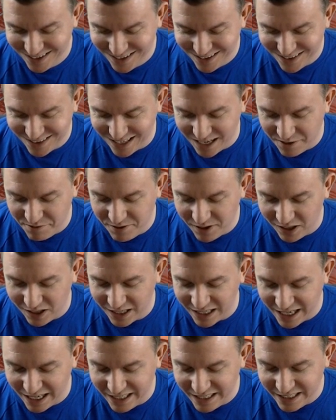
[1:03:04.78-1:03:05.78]
that I felt
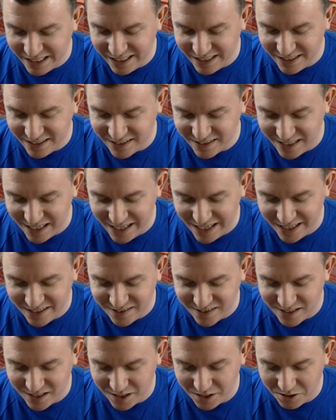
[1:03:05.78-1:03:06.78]
like I needed to say yes
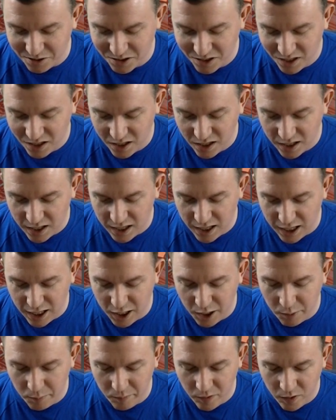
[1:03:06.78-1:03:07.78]
to.
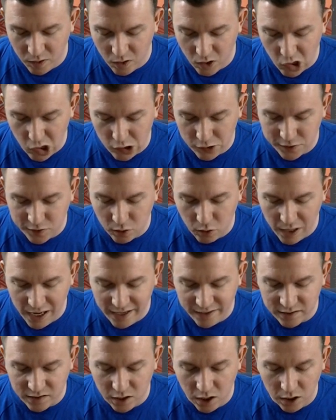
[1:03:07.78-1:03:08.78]
Also,
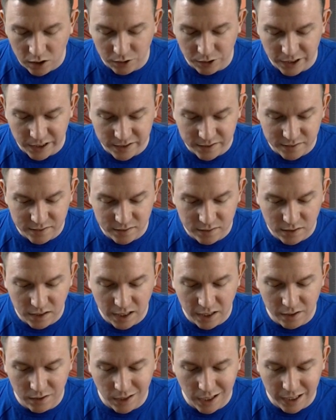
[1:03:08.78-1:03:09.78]
as a colorist,
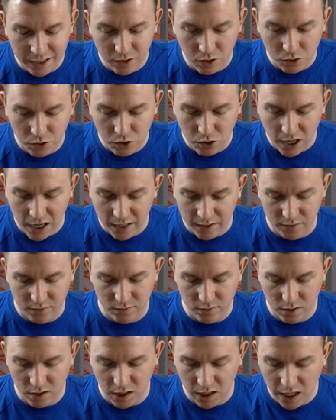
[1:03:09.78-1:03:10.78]
and I know you
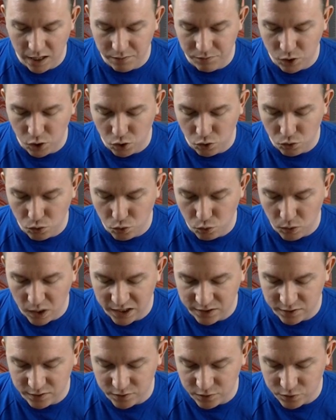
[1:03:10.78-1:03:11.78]
guys, a lot of you who
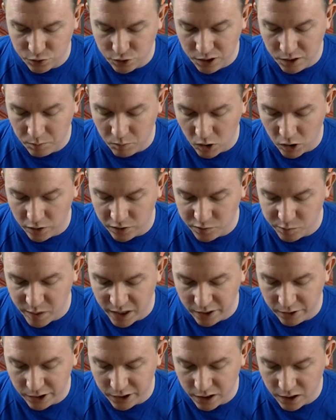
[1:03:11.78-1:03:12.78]
watch the stream are
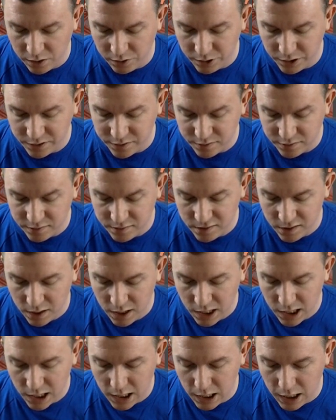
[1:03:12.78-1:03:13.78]
aspiring colorists,
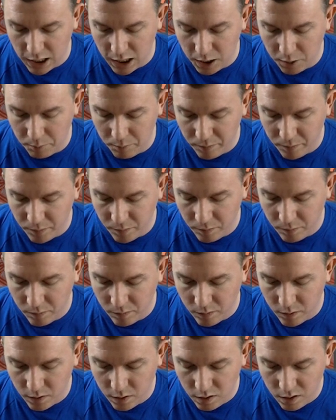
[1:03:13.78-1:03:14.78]

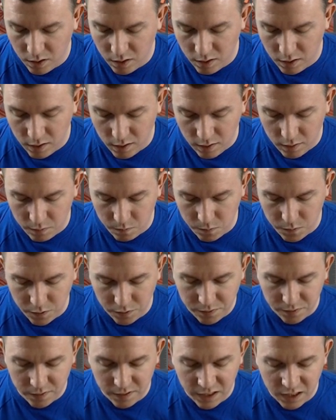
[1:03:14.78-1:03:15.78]
the
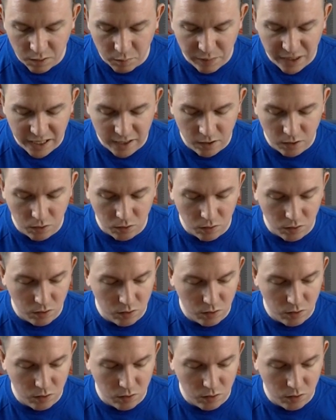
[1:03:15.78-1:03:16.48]
thing about